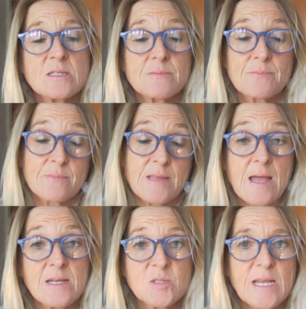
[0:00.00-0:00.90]
That is what
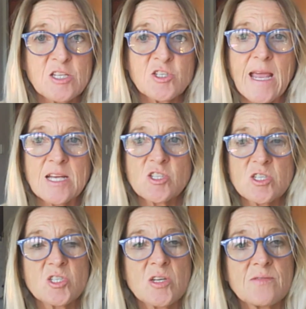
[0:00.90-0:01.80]
Education
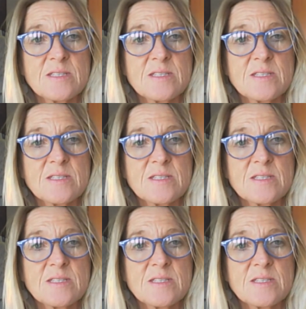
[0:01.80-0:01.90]
Services